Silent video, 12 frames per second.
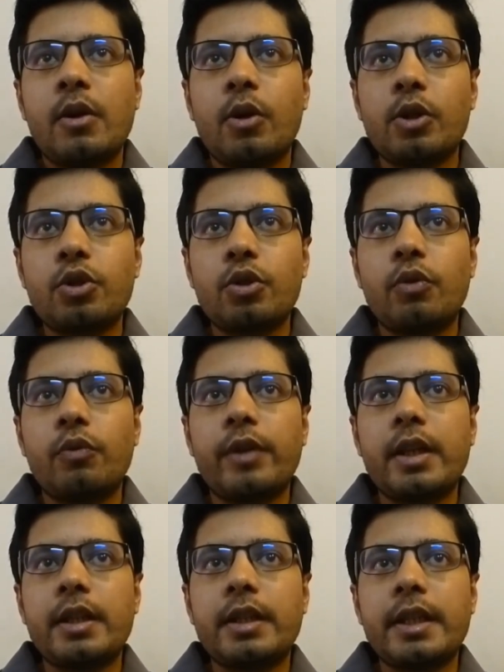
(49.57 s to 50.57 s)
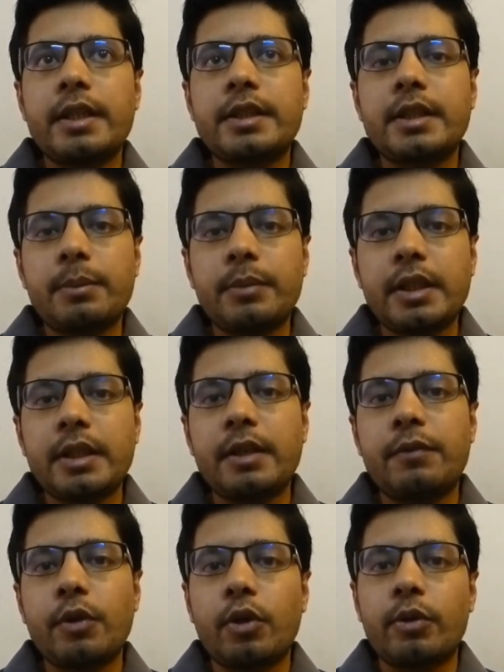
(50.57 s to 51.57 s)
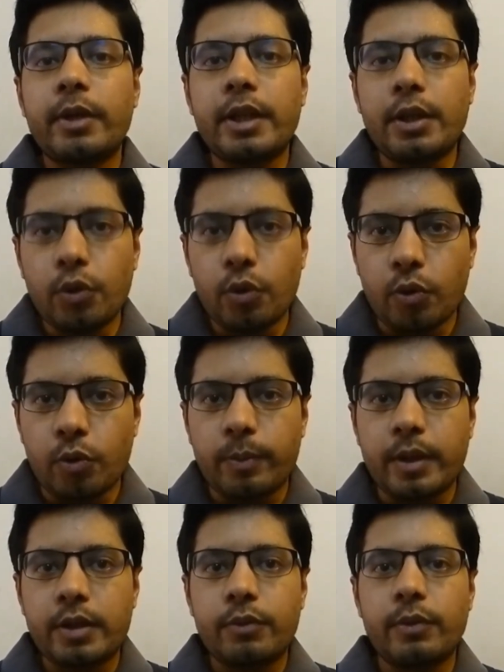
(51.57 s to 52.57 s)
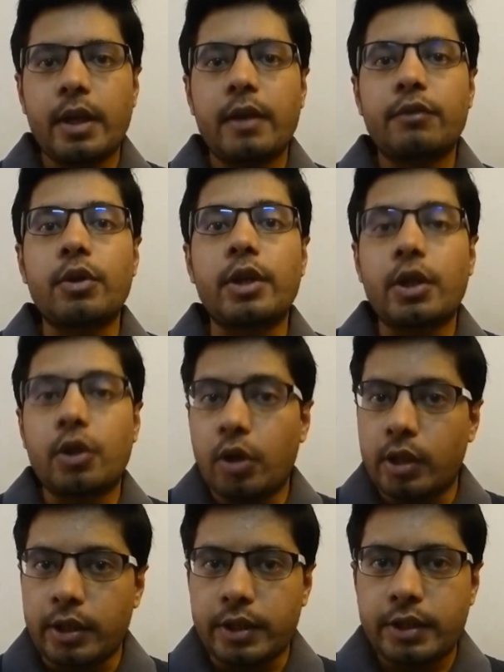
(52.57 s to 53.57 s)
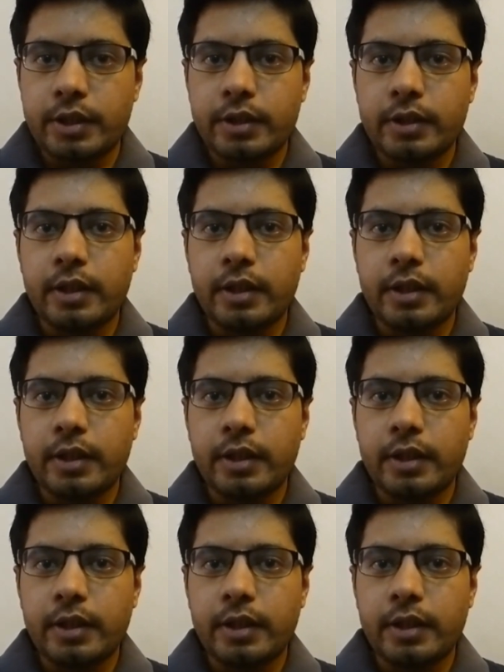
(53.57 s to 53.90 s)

Also, when there is something that we already know, but we have to recall it,